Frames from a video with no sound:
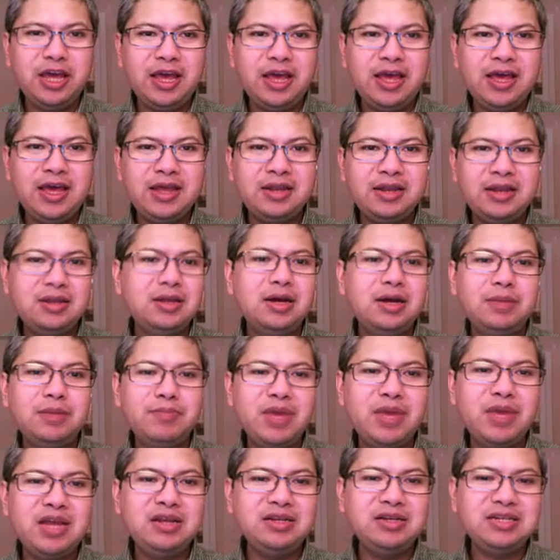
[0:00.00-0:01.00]
And
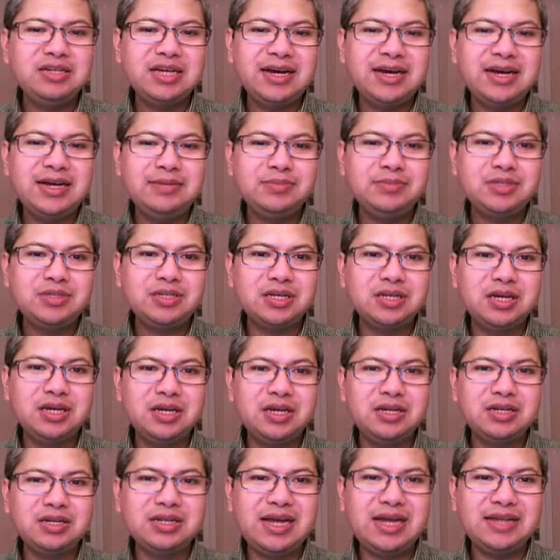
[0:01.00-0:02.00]
many times
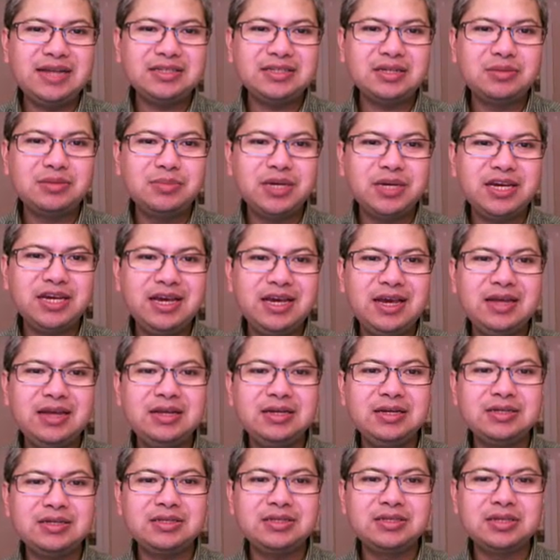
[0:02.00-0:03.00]
in classical
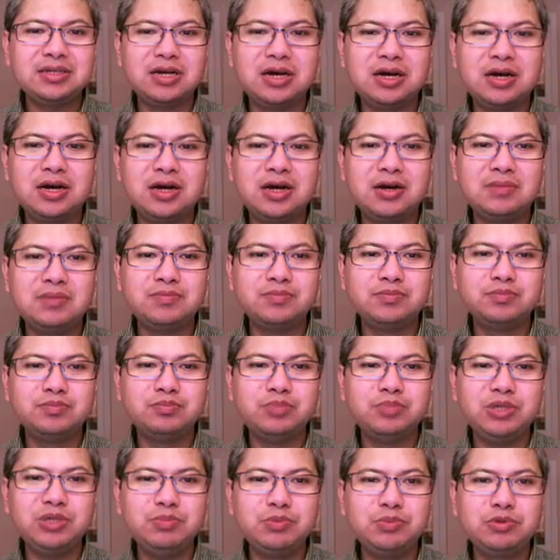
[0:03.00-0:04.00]
mechanics,
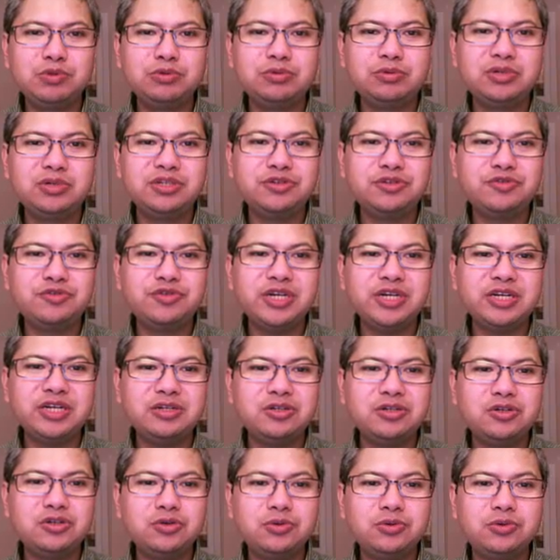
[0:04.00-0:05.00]
people restrict
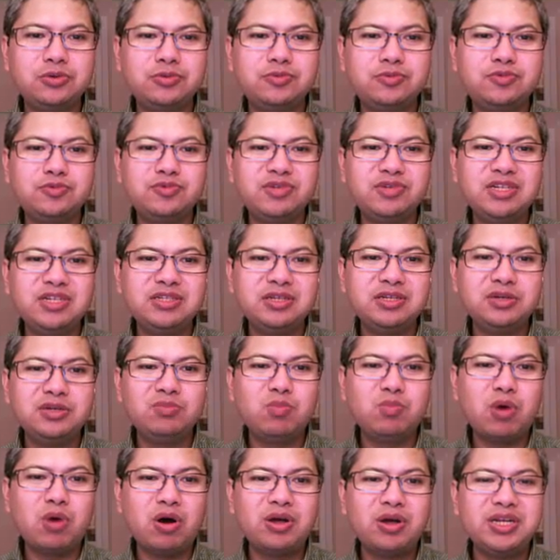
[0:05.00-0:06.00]
to rigid
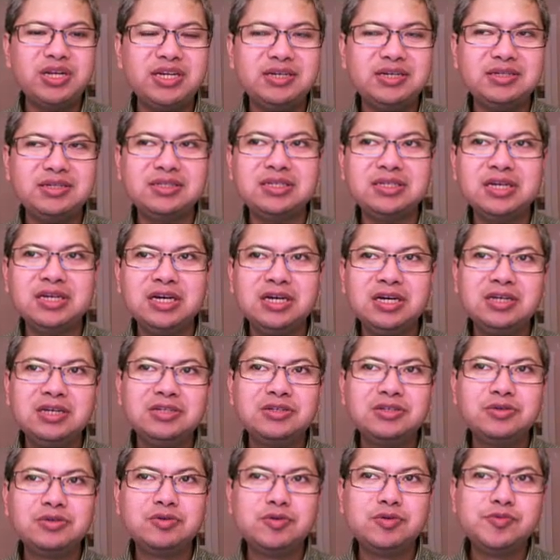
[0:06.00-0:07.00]
bodies.
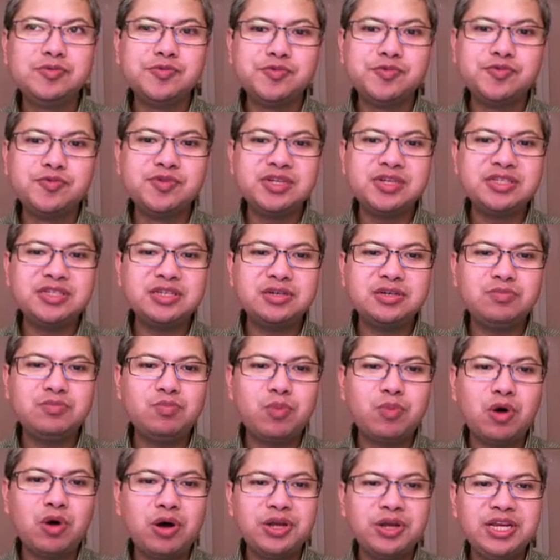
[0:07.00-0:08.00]
So the rigid
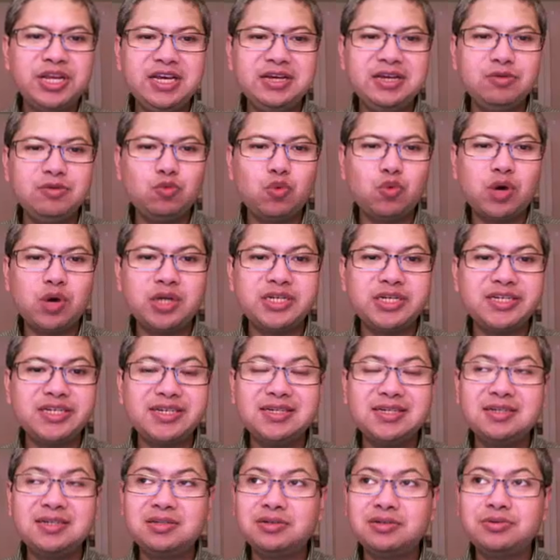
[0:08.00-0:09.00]
body, what
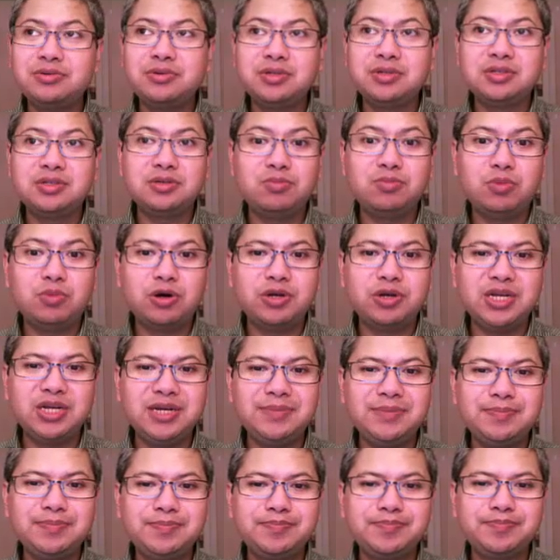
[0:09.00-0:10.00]
is a rigid body?
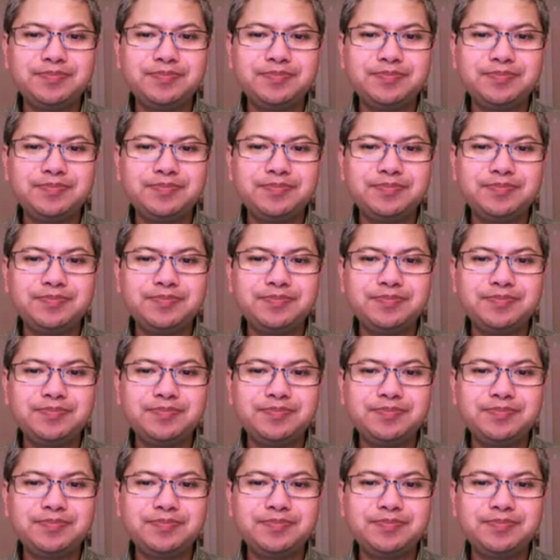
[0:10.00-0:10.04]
